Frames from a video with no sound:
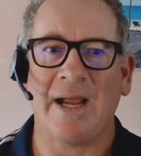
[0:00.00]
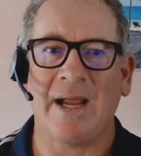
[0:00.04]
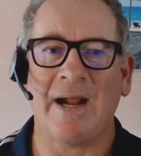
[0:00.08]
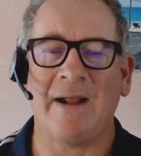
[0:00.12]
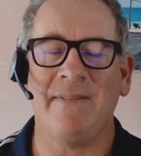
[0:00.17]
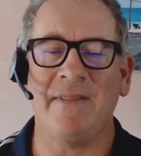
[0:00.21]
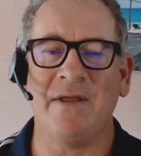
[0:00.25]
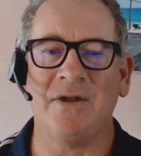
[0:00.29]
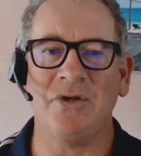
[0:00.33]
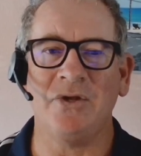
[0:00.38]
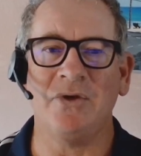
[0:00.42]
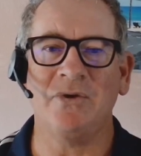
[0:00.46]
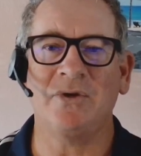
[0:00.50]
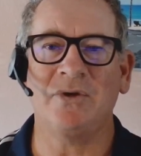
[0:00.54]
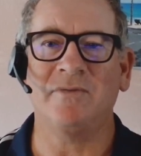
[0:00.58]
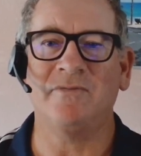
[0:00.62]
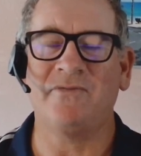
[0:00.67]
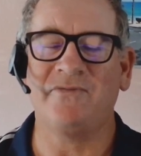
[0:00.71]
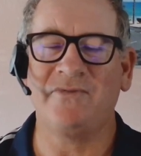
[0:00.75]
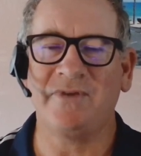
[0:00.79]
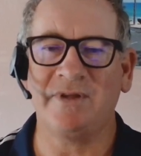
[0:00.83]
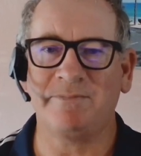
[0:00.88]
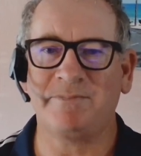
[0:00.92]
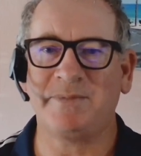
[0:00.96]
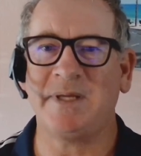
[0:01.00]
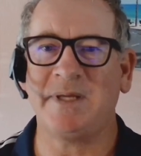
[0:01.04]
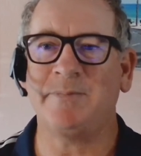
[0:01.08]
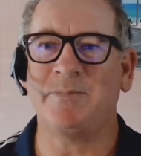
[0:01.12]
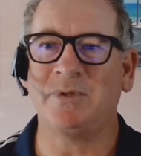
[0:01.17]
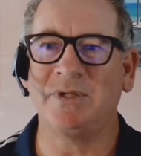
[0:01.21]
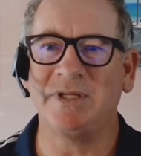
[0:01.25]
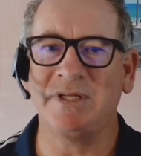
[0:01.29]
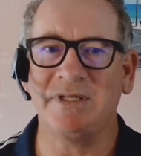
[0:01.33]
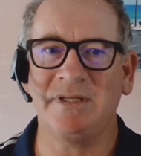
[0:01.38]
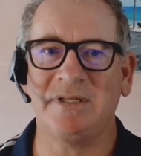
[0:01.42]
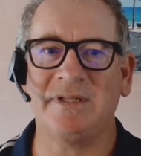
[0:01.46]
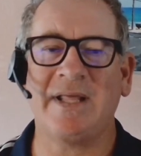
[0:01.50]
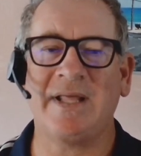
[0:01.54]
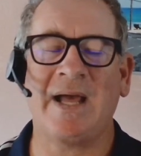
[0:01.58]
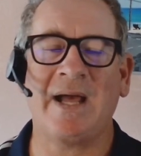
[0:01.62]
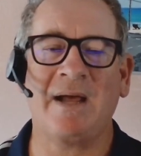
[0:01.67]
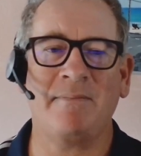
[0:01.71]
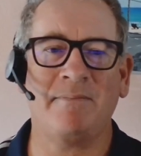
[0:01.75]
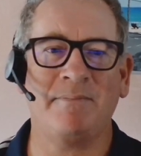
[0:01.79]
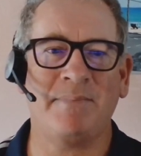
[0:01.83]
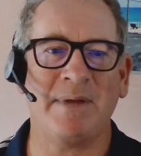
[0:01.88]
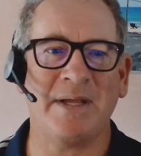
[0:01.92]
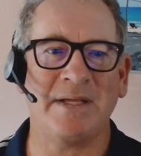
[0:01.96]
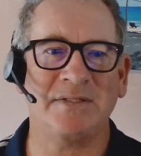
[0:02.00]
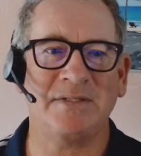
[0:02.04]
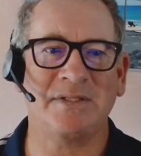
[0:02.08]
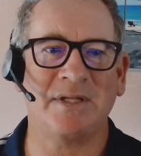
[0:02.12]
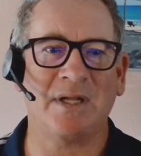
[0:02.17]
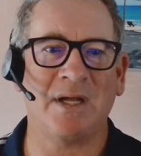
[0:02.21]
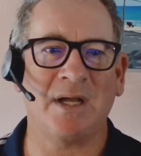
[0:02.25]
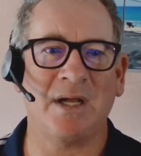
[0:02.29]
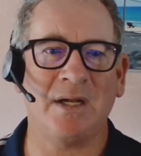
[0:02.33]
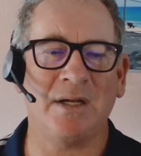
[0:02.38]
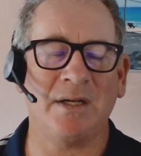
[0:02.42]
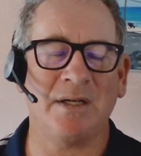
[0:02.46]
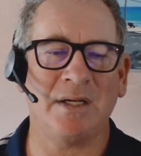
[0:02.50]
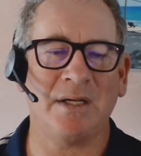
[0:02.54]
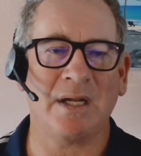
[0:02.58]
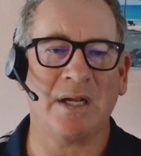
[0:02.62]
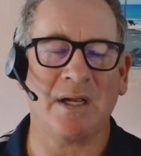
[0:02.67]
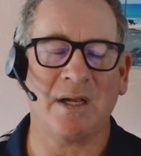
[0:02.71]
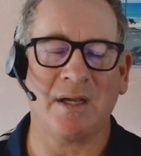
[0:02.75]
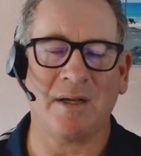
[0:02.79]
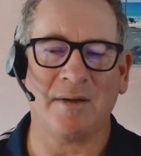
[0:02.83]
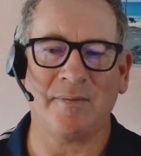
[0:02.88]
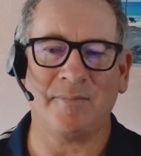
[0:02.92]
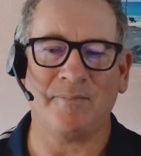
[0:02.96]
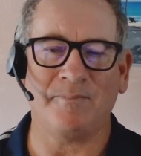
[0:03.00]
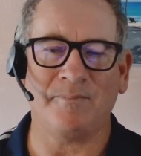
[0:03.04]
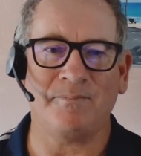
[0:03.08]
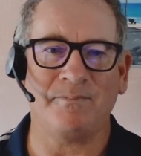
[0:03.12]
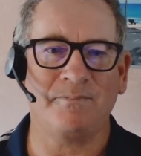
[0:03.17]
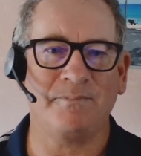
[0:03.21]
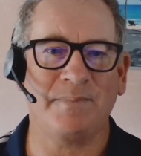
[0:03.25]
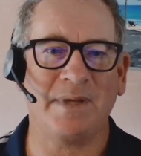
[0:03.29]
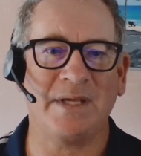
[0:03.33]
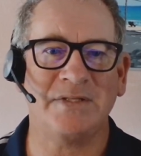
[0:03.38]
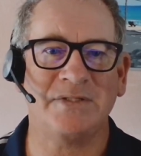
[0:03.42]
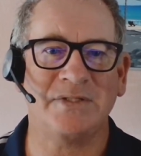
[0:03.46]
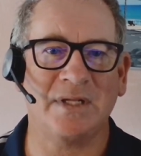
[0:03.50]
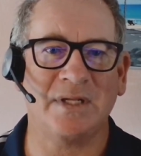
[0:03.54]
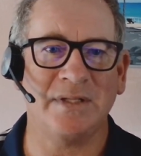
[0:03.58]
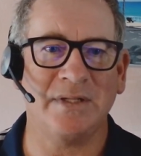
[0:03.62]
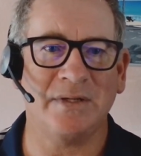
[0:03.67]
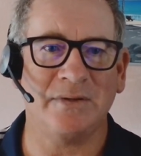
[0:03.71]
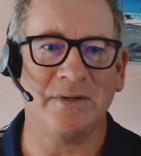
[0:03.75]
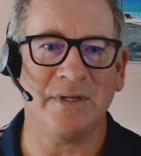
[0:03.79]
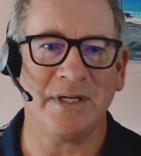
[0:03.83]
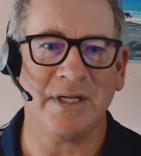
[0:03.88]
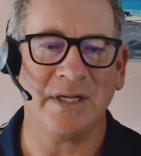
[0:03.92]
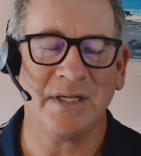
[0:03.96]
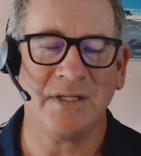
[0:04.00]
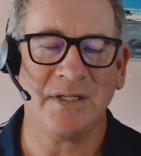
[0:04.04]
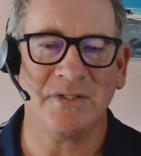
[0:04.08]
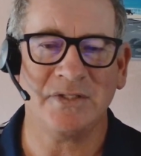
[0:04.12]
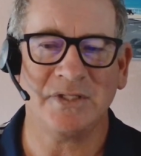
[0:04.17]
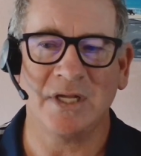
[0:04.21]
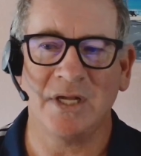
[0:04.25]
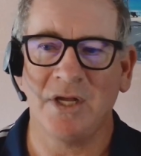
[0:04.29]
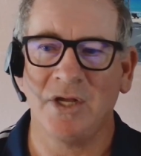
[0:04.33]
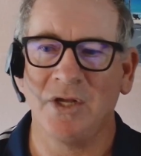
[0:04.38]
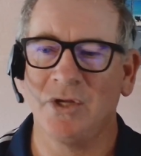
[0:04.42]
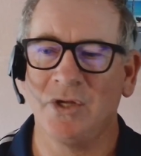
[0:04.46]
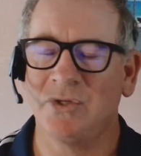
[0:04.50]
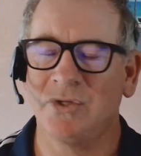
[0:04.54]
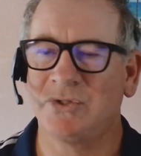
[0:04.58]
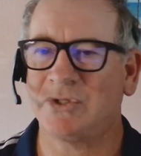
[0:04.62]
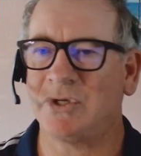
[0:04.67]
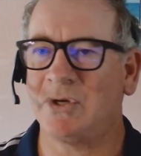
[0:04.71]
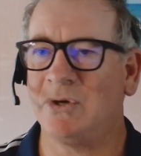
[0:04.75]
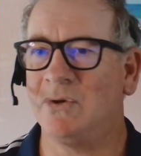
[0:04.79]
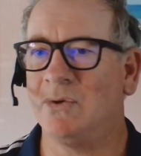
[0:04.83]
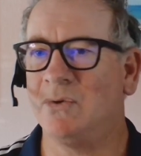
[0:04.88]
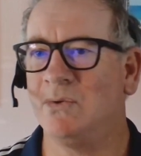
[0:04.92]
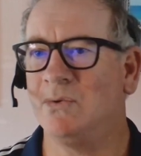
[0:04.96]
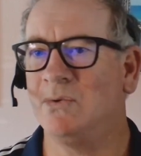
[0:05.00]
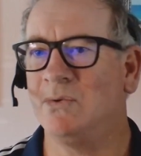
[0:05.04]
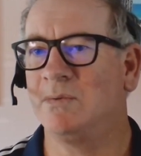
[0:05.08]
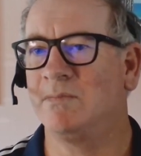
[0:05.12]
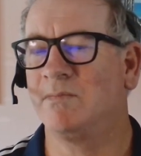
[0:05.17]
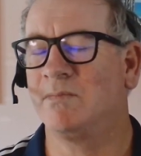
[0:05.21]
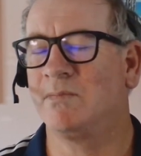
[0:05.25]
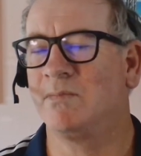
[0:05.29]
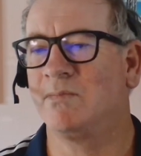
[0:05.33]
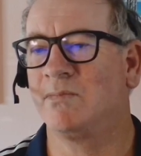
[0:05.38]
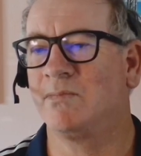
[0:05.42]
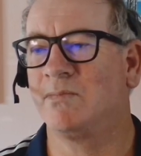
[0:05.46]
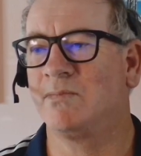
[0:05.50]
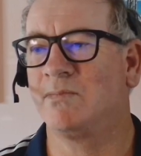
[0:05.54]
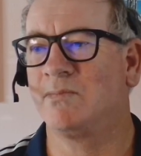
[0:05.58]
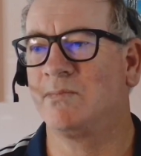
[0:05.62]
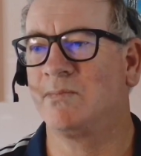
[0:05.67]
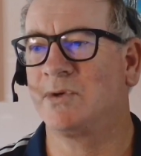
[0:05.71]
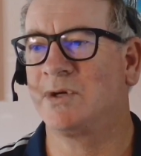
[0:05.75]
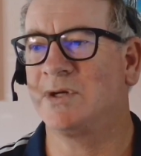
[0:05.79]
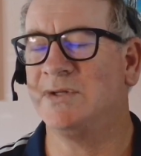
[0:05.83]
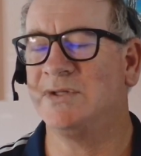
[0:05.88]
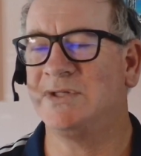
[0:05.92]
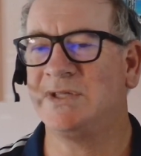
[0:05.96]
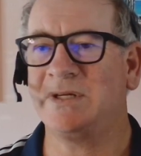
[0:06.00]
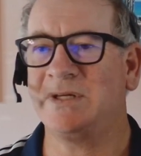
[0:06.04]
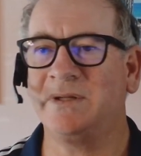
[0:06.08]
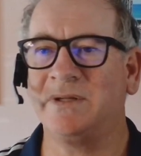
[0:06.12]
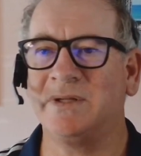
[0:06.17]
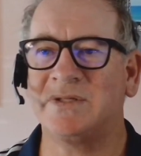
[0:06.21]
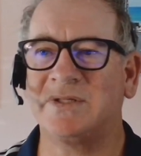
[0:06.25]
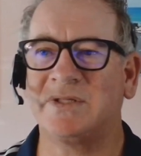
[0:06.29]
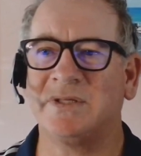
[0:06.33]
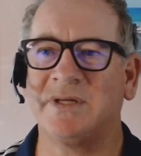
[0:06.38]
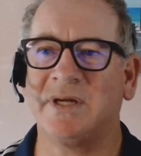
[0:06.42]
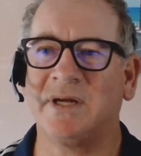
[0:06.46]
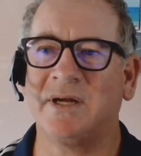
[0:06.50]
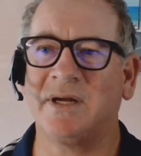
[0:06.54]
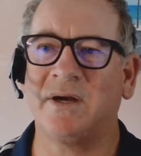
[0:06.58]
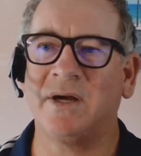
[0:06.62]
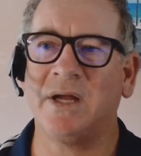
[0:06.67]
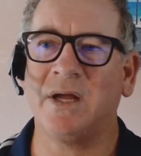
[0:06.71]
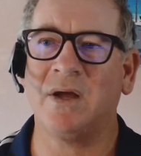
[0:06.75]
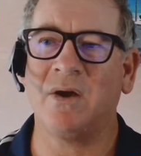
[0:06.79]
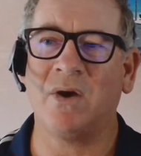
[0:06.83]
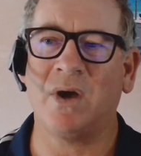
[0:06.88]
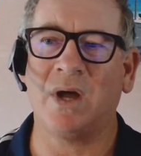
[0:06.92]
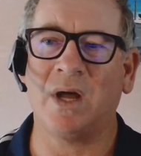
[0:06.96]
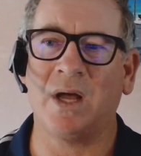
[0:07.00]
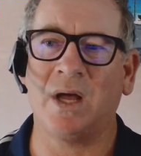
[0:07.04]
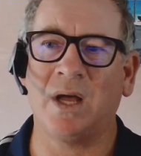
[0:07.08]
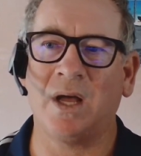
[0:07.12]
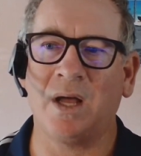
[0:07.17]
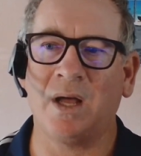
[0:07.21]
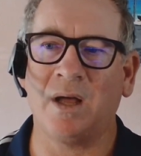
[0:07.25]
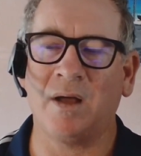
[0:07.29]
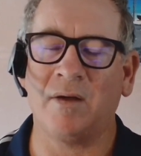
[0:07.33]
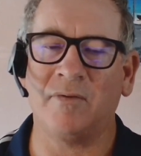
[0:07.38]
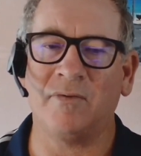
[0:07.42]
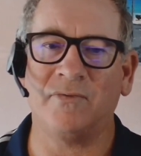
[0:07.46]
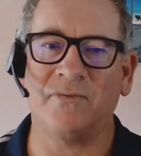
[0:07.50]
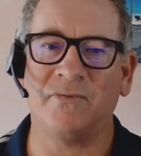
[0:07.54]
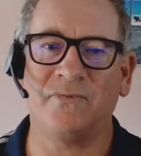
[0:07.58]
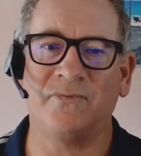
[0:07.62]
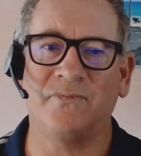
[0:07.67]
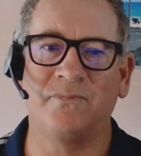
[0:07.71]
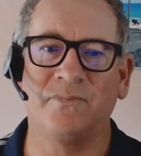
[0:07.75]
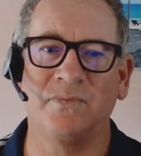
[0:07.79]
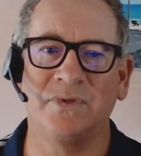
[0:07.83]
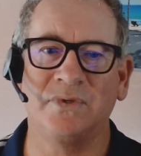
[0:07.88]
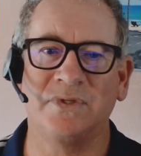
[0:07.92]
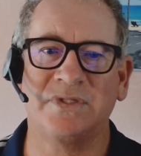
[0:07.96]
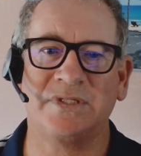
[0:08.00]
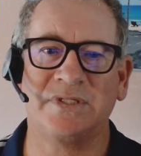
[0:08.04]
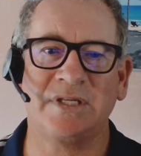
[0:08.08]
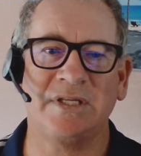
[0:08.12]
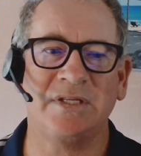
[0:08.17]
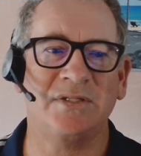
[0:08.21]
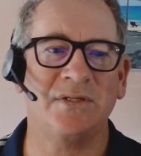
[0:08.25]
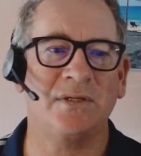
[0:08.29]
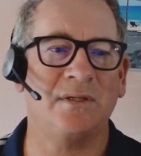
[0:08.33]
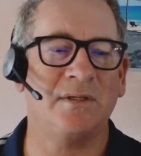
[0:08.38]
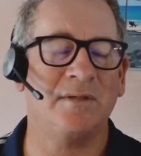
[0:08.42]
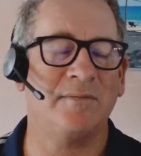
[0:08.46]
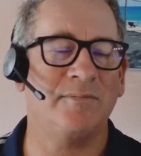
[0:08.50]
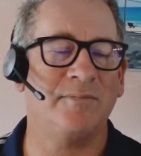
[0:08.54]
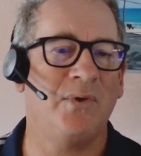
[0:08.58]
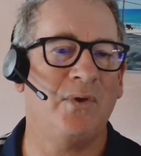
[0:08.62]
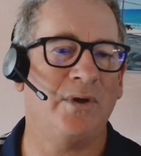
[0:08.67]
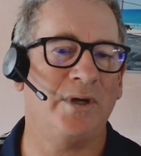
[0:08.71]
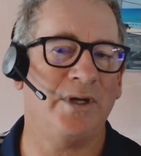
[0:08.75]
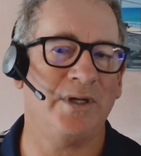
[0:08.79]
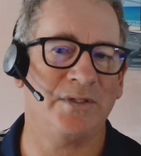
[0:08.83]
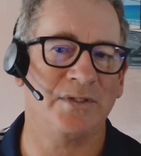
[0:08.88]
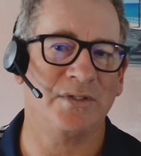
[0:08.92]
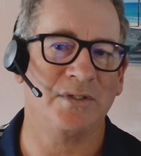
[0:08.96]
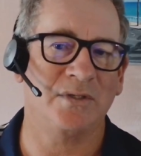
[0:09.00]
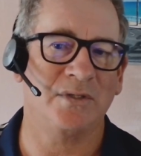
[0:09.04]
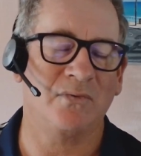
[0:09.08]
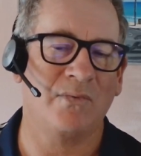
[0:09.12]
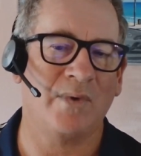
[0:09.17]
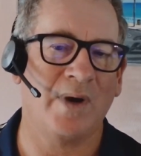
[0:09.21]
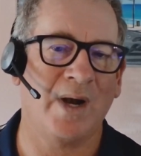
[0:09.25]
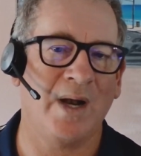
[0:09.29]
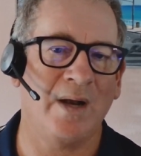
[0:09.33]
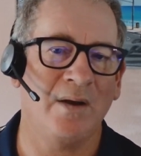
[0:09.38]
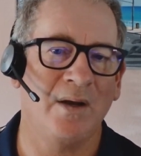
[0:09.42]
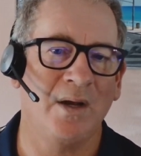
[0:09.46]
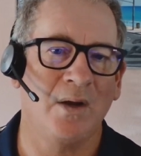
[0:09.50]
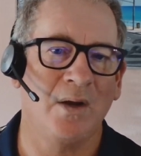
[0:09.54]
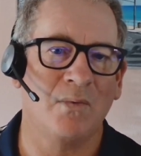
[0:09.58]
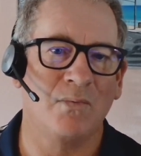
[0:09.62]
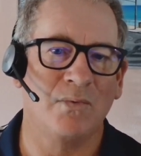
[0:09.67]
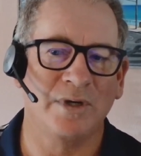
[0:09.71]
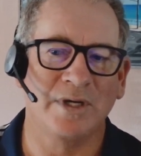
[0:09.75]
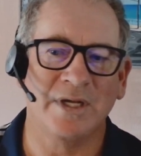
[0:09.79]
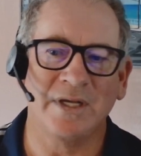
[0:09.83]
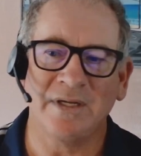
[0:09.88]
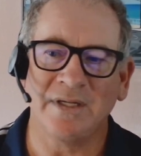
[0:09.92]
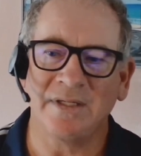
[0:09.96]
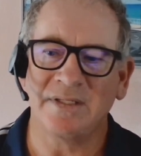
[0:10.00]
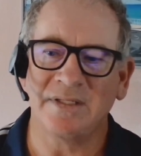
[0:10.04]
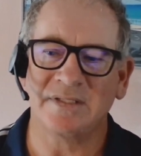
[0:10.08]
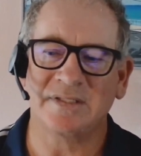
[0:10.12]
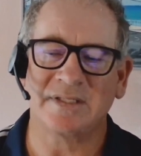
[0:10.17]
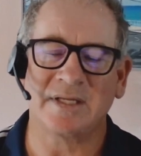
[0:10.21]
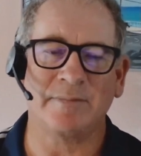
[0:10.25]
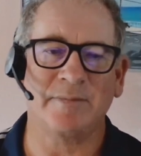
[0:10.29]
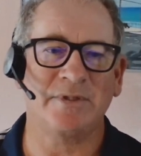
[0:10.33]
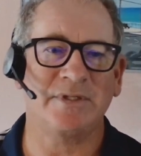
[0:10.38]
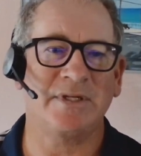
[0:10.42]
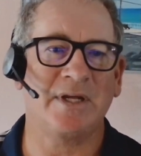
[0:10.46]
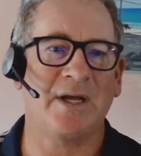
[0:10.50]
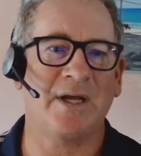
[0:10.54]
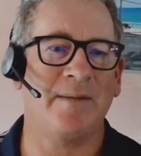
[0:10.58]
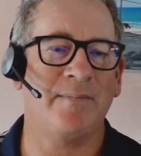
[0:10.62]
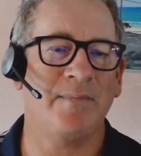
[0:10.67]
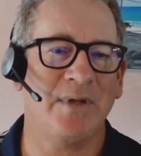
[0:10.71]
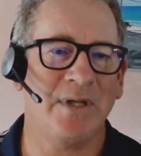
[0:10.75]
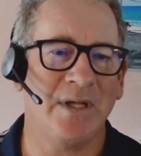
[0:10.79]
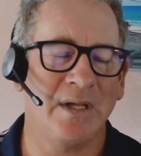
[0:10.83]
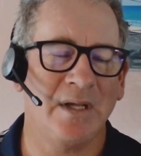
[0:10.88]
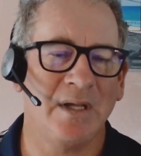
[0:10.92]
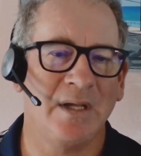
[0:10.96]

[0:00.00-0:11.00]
And then you can fit people into that based on their needs. So consider the scenario of seasonal employees, right? We're getting to summertime.